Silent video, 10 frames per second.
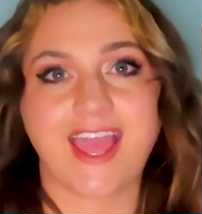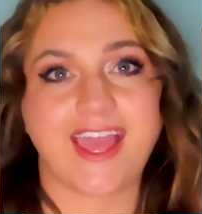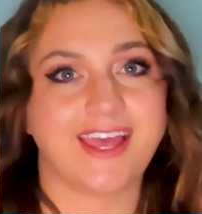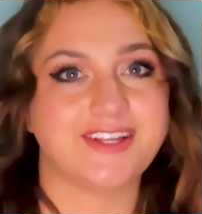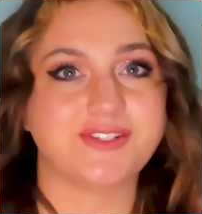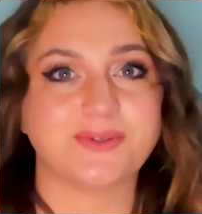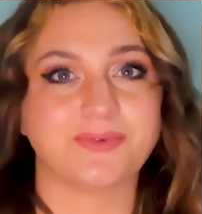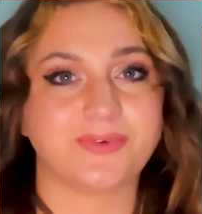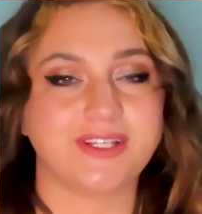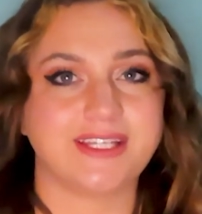and to
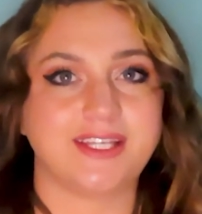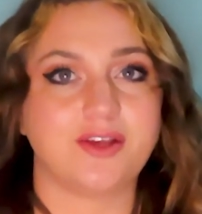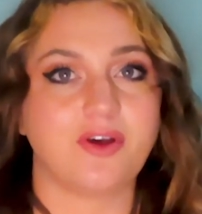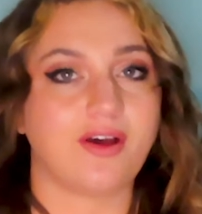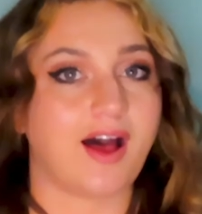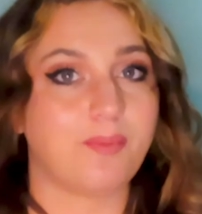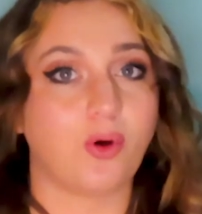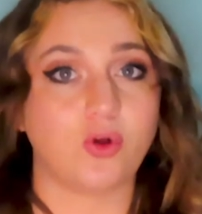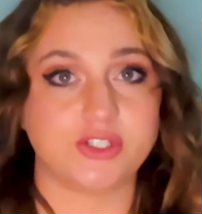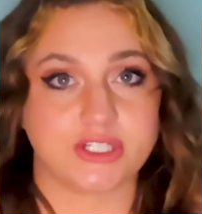really
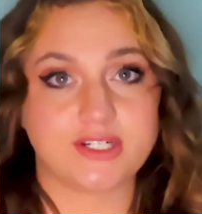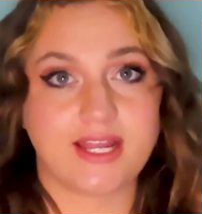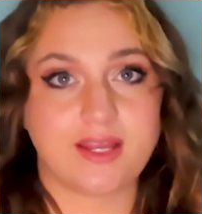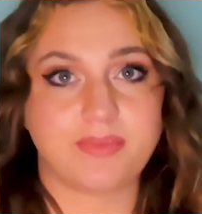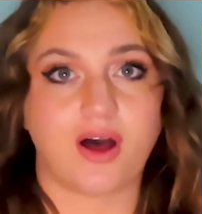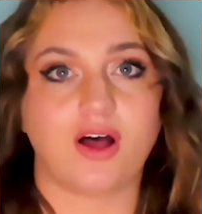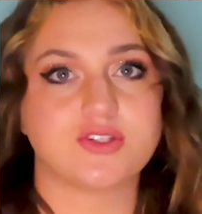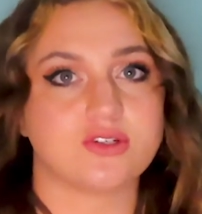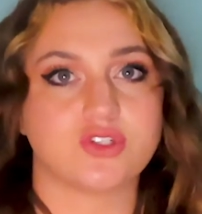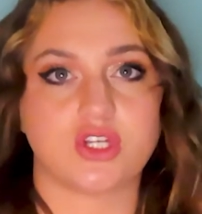uphold your name, but
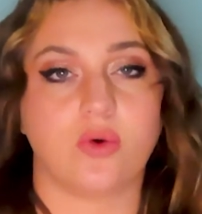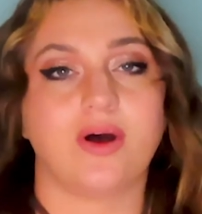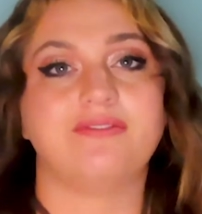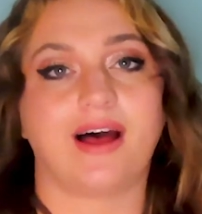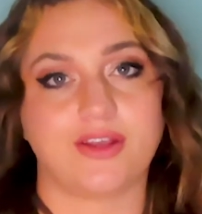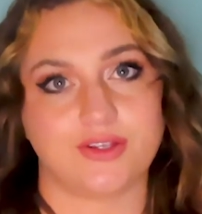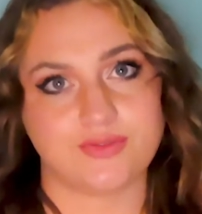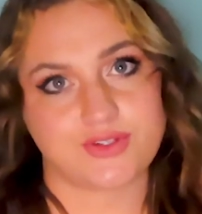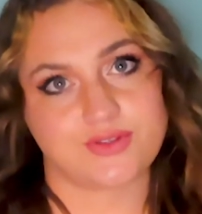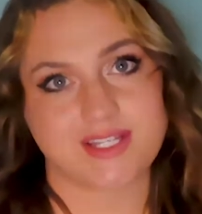also show what
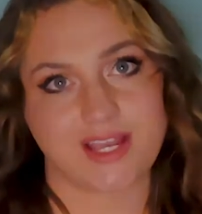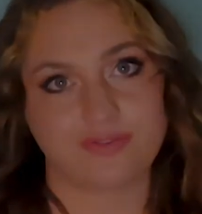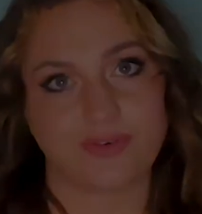values you stand